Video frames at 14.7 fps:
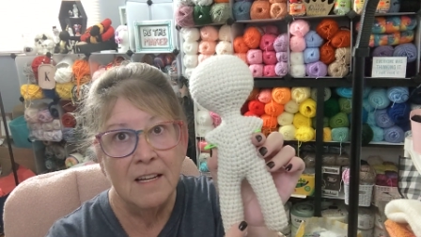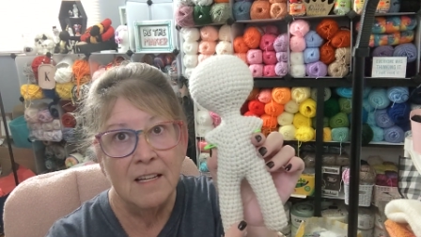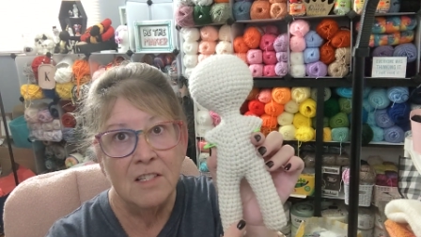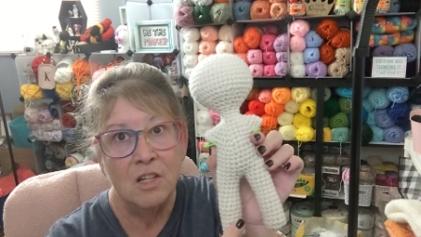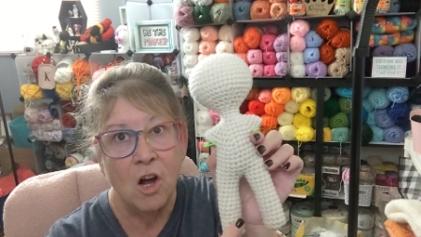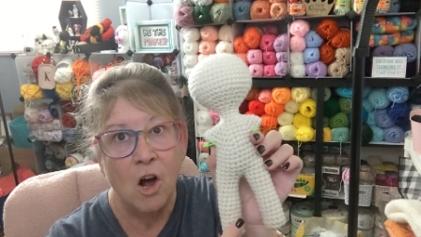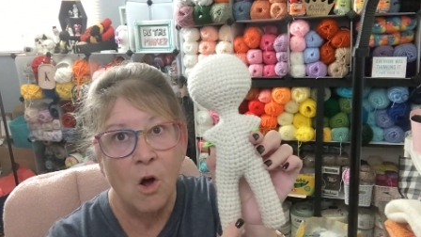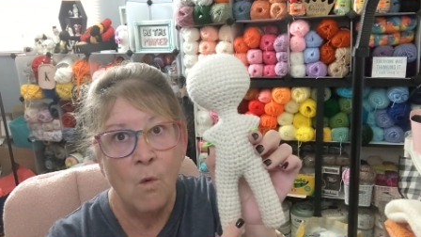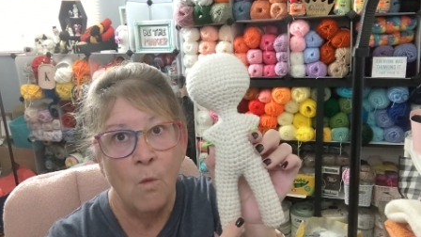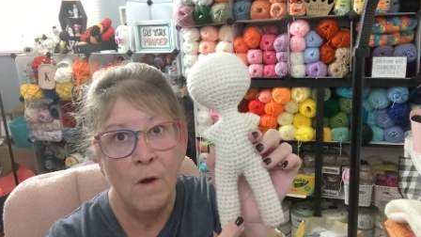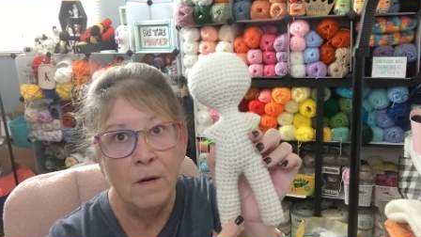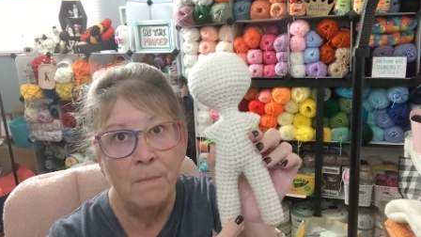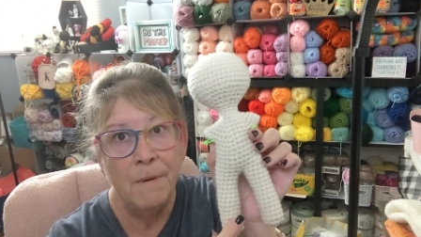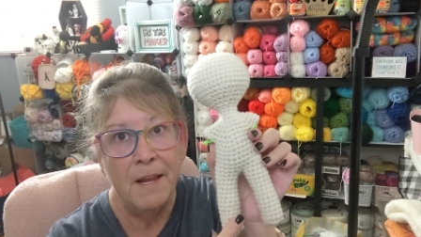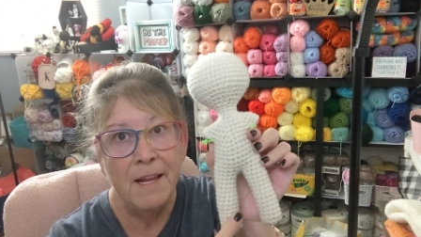is all
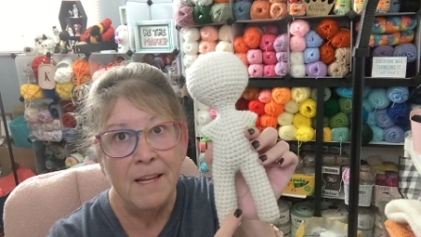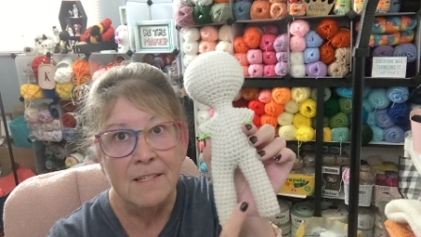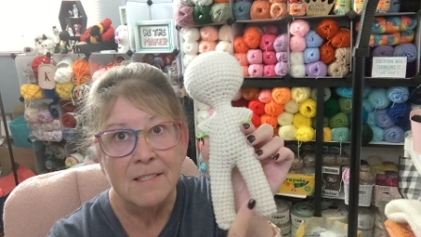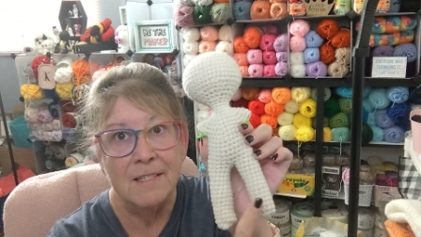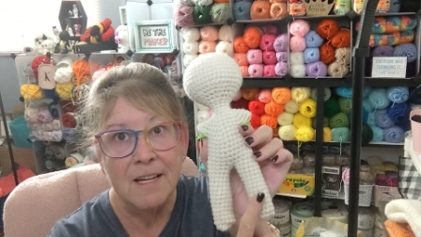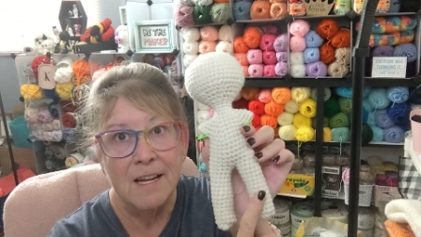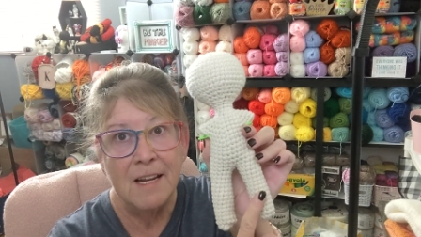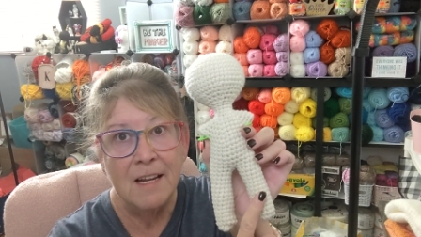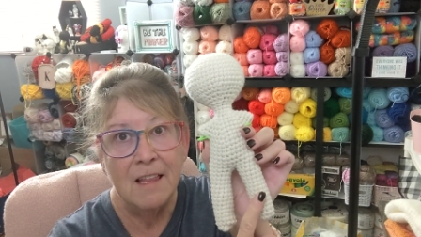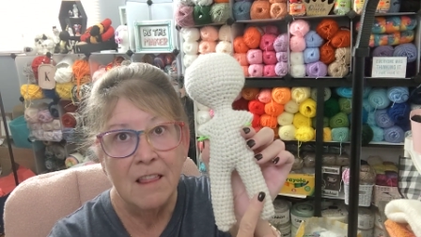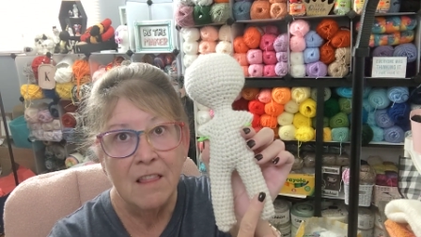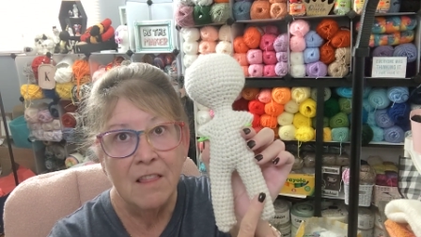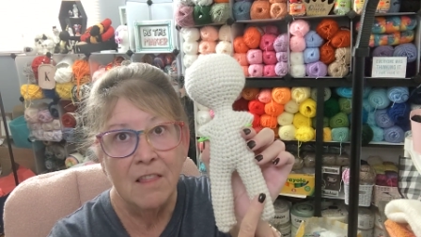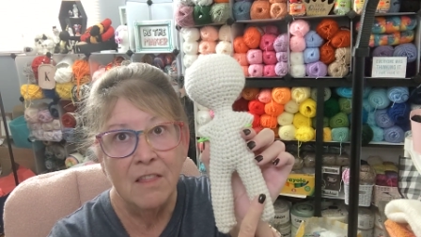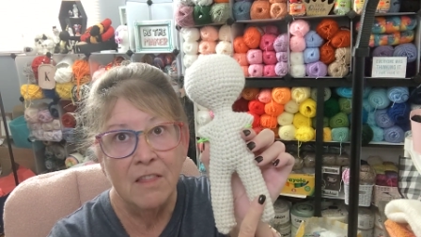one piece.
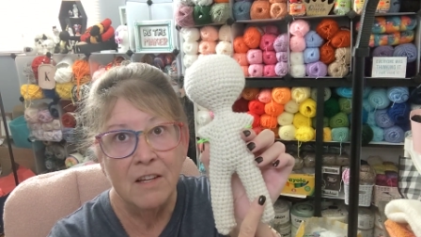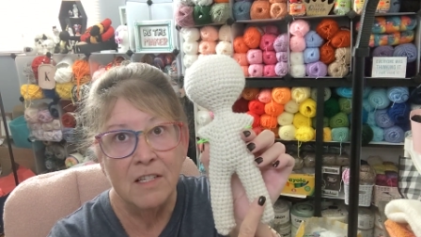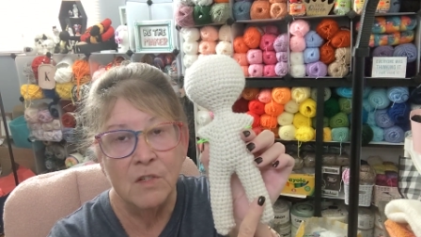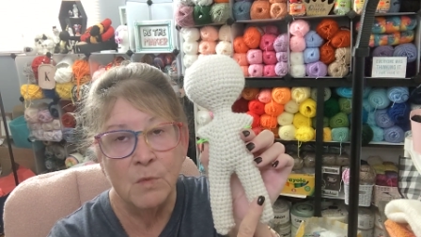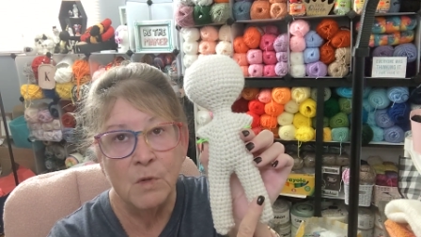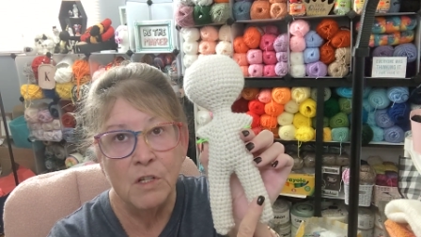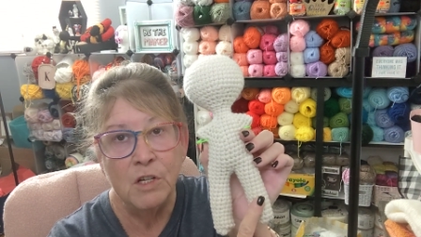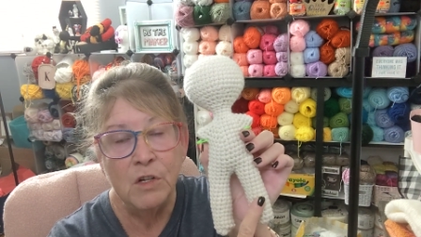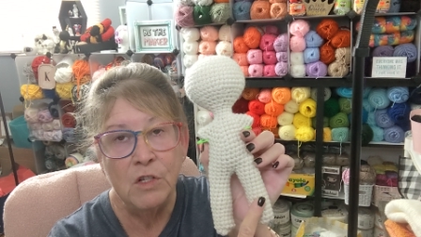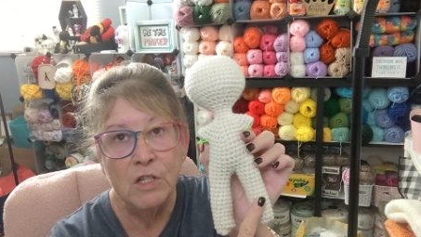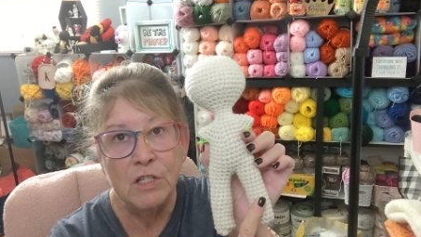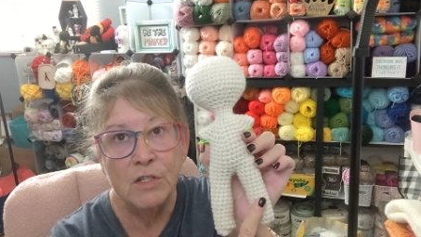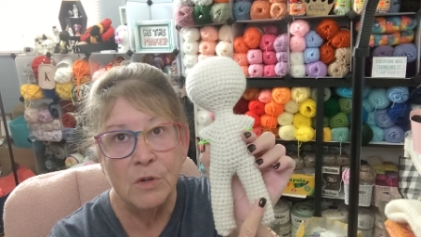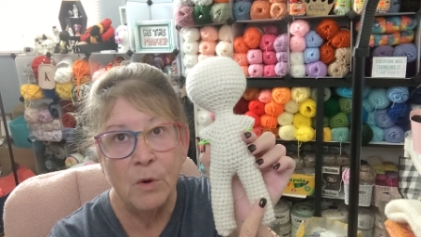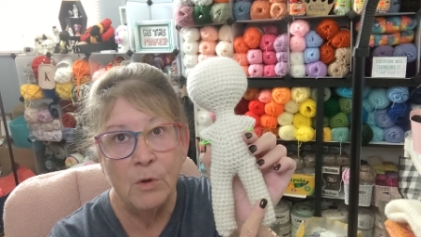This one you
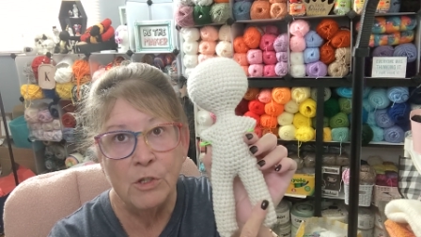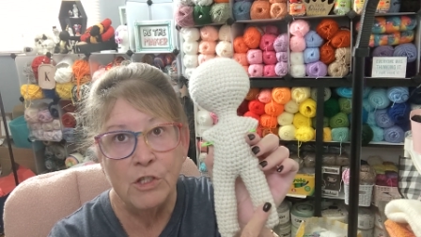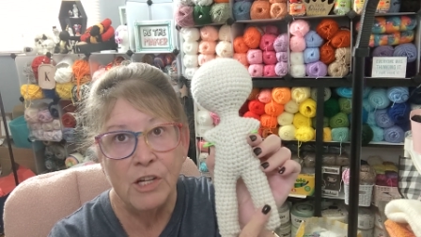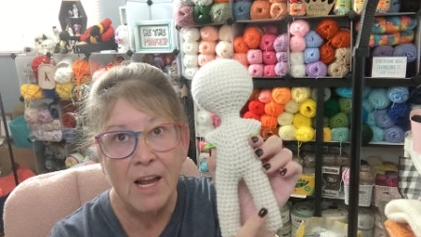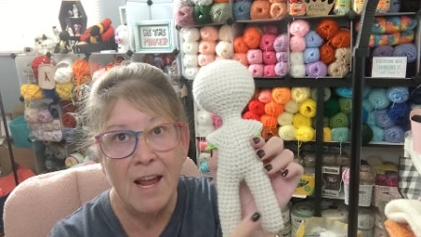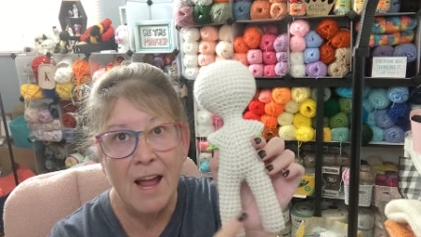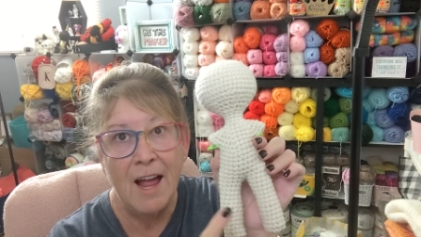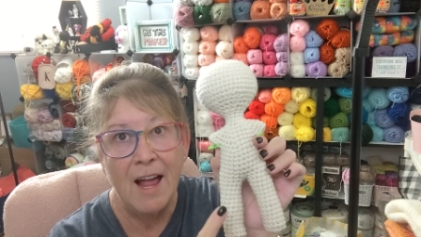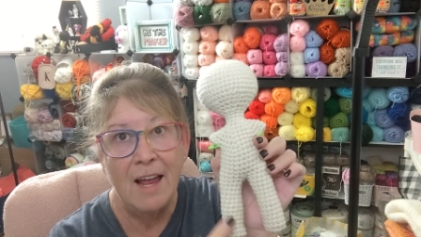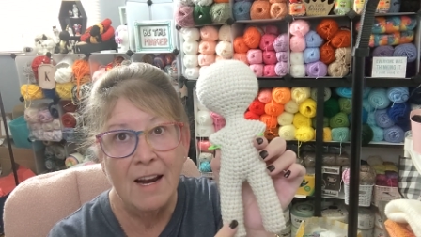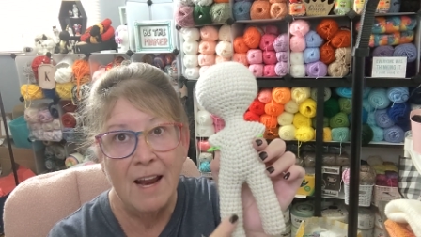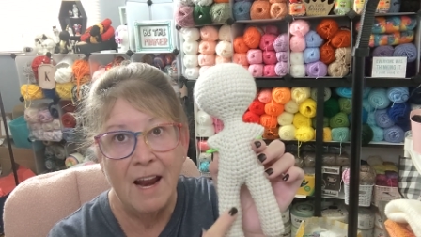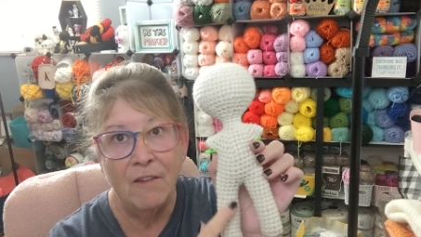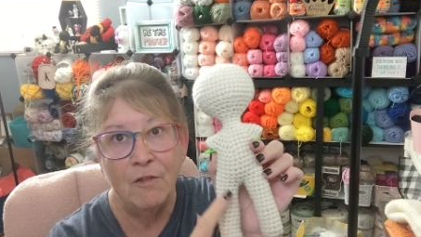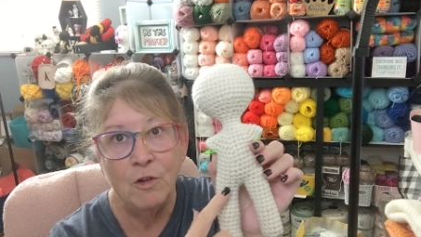just crochet
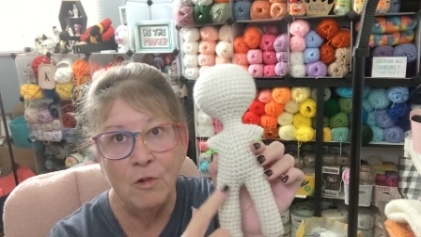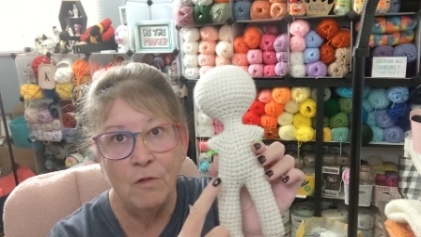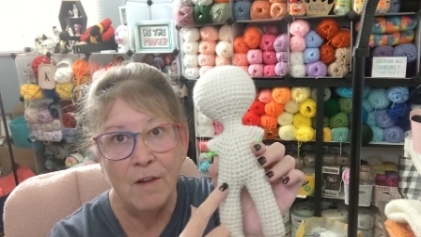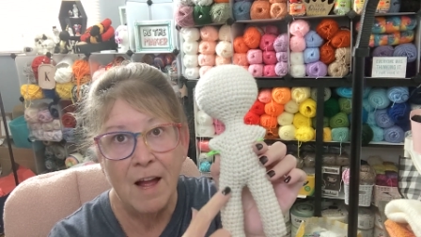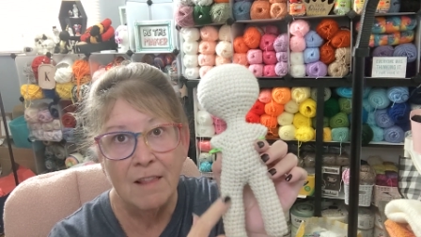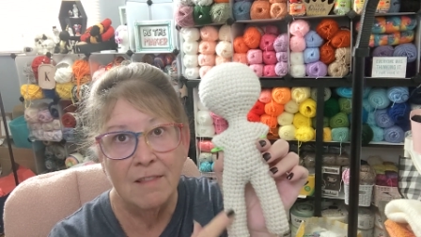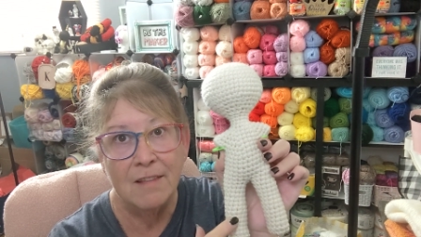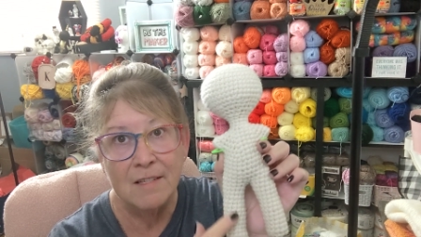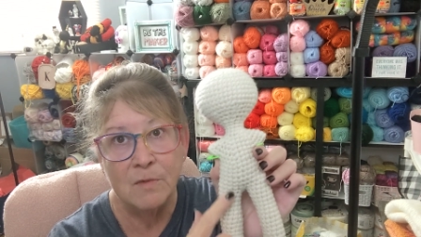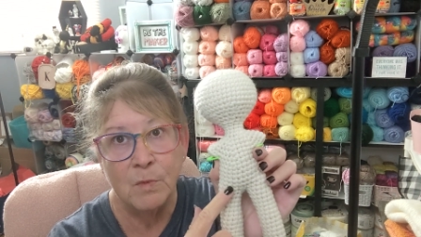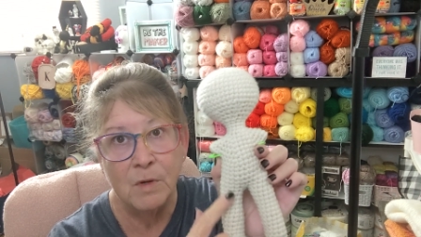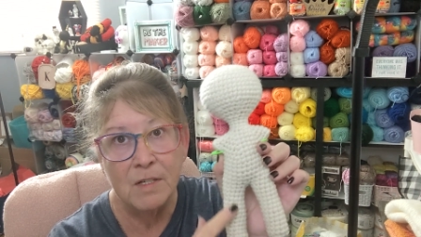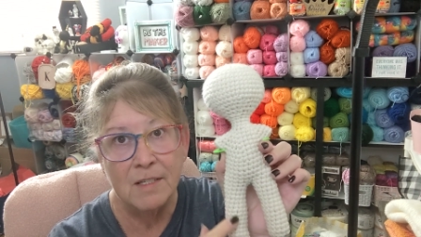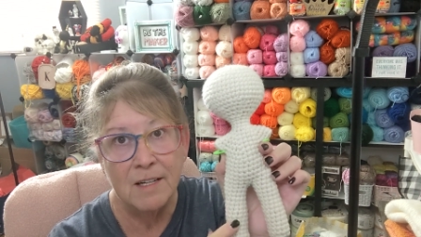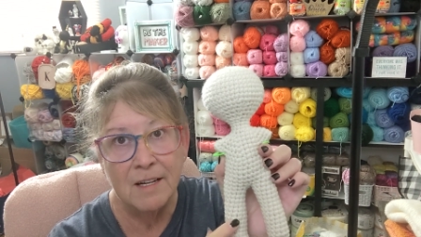on after you've got this
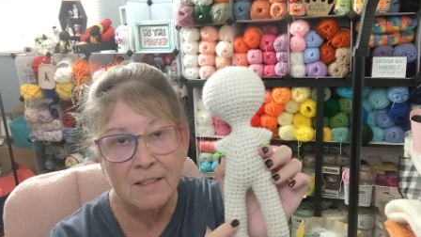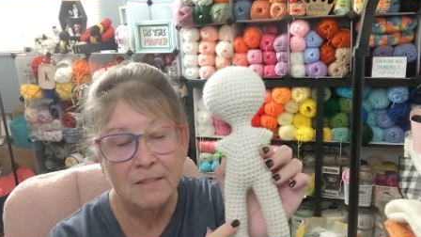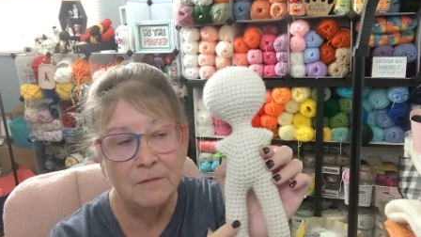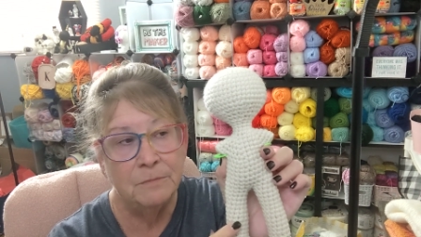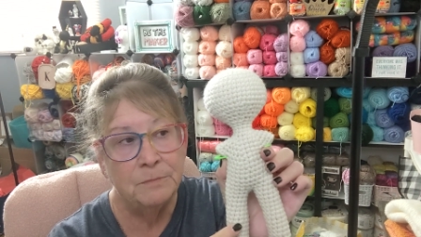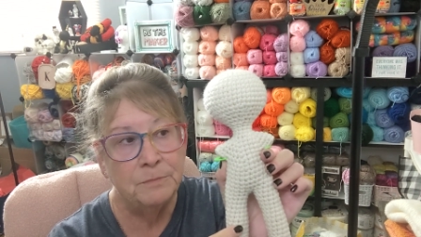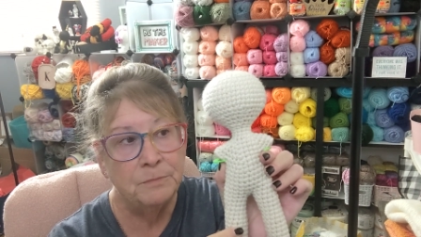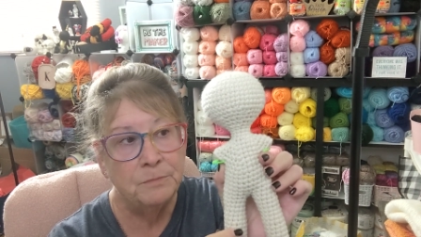one done